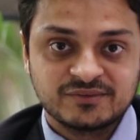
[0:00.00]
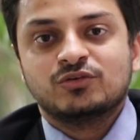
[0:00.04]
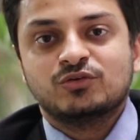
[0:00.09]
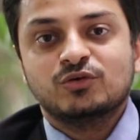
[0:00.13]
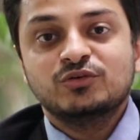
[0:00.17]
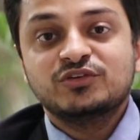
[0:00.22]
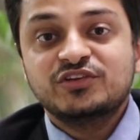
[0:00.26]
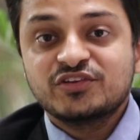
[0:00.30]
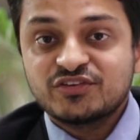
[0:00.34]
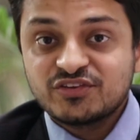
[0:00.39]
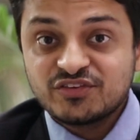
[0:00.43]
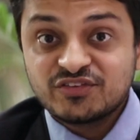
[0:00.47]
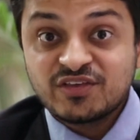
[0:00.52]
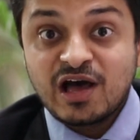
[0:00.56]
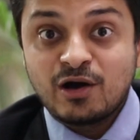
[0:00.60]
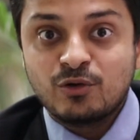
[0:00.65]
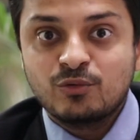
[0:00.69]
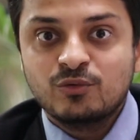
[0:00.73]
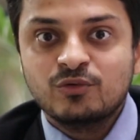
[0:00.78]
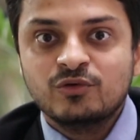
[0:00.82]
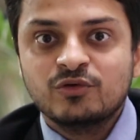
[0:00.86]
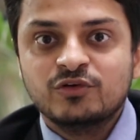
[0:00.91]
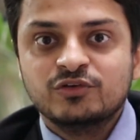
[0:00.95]
So this is
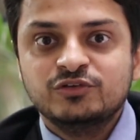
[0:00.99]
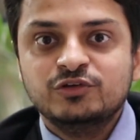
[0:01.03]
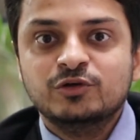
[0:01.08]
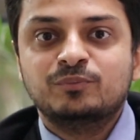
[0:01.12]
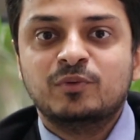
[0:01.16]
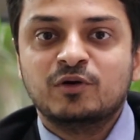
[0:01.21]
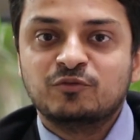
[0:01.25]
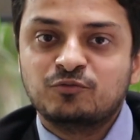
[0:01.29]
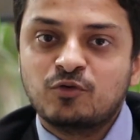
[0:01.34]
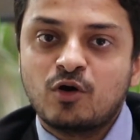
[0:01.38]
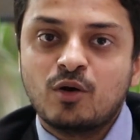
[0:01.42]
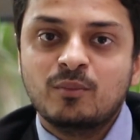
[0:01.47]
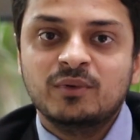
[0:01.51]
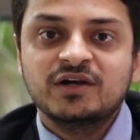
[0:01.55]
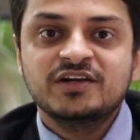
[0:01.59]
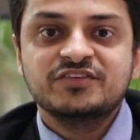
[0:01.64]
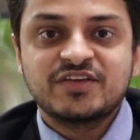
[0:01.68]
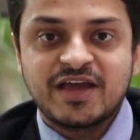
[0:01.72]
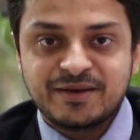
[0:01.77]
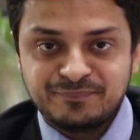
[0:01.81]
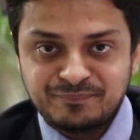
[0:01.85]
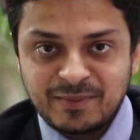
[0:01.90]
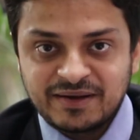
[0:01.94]
how you perform a
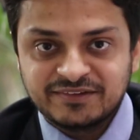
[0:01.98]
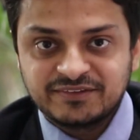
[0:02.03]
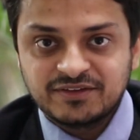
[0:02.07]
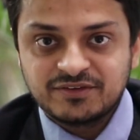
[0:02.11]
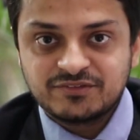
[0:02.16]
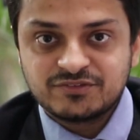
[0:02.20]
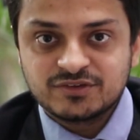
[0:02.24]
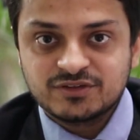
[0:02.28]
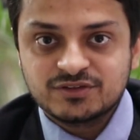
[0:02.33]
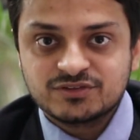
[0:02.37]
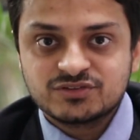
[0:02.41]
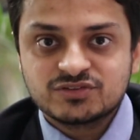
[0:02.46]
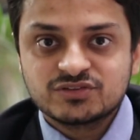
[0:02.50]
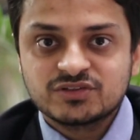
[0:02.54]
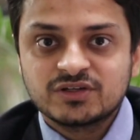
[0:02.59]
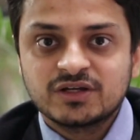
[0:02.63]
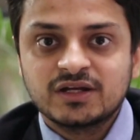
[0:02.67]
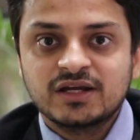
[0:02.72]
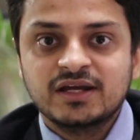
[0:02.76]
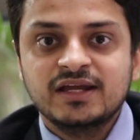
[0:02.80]
design patent search.